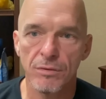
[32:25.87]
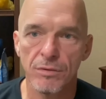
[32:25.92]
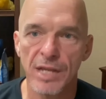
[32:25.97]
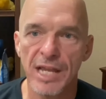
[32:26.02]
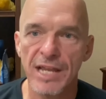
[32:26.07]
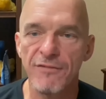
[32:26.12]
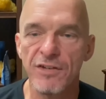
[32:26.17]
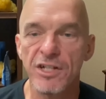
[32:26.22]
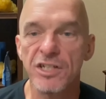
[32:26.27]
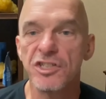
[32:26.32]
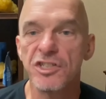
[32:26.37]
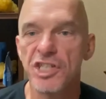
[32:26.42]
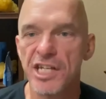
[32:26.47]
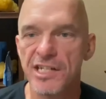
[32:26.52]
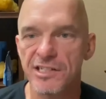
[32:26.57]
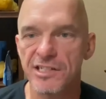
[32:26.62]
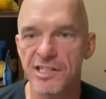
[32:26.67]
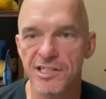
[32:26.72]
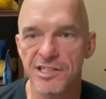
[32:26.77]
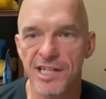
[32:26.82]
even
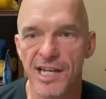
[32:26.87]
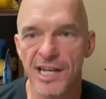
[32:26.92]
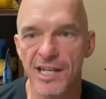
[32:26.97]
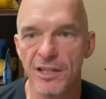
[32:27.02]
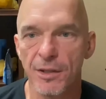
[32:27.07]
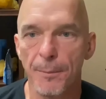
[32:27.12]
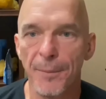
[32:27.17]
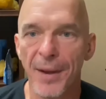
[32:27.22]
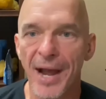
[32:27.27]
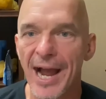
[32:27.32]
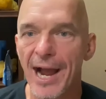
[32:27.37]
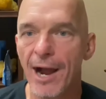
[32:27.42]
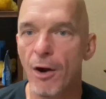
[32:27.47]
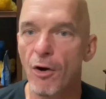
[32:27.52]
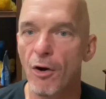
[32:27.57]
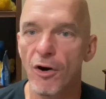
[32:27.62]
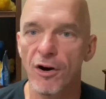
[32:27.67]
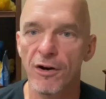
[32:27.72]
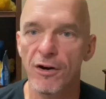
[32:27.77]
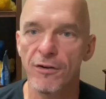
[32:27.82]
Jesus said the
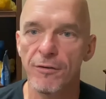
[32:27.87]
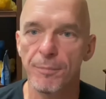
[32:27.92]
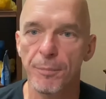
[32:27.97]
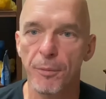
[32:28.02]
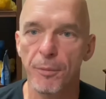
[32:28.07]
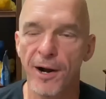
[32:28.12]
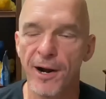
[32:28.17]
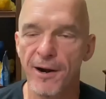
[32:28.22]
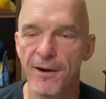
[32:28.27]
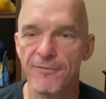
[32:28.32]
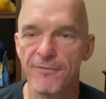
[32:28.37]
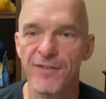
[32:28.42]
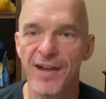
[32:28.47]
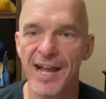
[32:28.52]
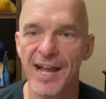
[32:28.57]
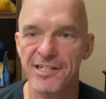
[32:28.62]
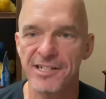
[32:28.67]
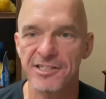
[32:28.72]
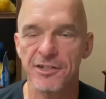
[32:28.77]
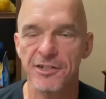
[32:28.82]
power of prayer and
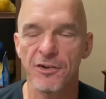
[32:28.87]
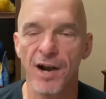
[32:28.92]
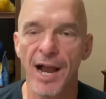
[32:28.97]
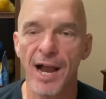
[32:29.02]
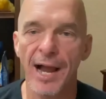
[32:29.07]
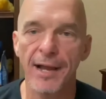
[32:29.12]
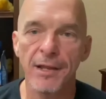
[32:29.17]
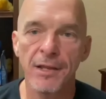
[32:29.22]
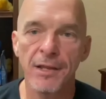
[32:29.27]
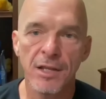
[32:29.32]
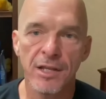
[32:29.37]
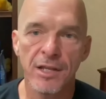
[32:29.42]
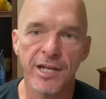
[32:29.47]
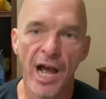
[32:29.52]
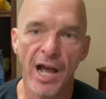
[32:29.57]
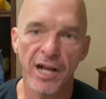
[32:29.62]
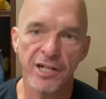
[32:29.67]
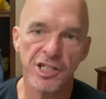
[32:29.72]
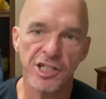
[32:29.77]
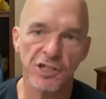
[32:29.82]
fasting, right?
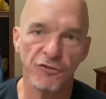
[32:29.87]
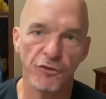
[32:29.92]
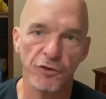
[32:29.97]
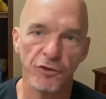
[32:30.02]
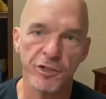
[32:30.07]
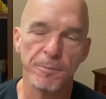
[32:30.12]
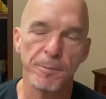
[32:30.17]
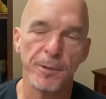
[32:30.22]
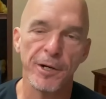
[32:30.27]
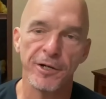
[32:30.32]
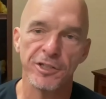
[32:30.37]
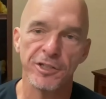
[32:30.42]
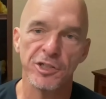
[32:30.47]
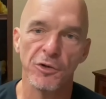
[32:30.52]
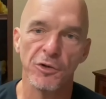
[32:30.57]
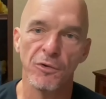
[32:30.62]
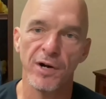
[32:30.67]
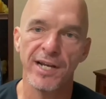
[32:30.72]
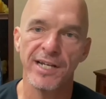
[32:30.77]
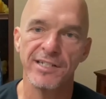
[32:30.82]
Not just for
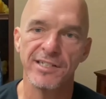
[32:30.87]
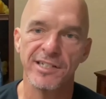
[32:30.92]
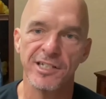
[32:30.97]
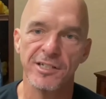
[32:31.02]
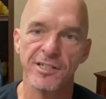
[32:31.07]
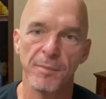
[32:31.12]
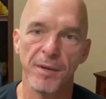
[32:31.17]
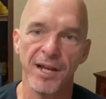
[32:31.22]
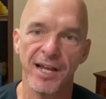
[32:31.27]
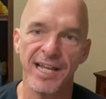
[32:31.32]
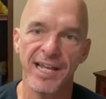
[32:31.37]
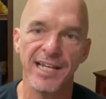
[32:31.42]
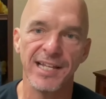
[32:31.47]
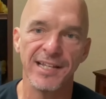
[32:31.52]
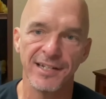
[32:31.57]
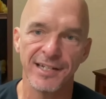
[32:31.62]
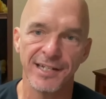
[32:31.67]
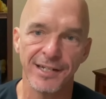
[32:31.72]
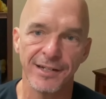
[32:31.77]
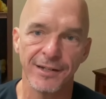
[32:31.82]
spiritual reasons, but
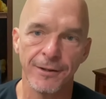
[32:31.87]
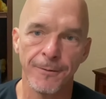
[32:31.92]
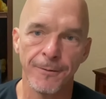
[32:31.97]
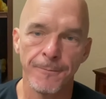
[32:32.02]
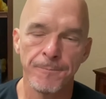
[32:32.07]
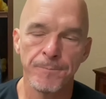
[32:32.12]
healing.